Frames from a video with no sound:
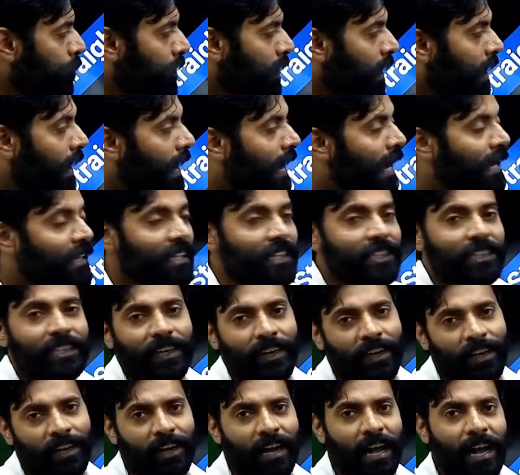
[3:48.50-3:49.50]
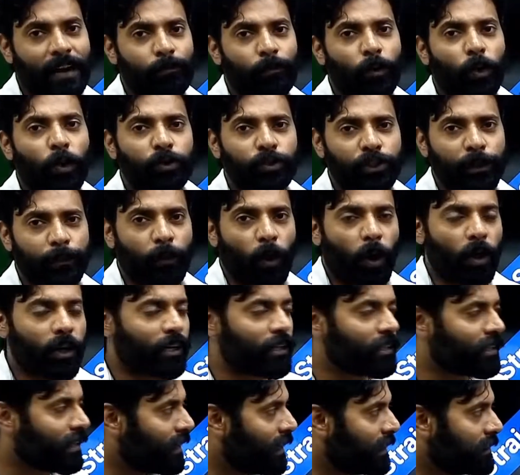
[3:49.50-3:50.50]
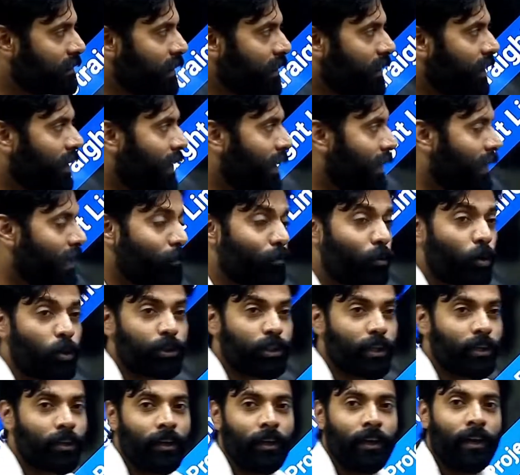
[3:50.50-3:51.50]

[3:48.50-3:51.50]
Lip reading: And the third and most important thing is the relative motion.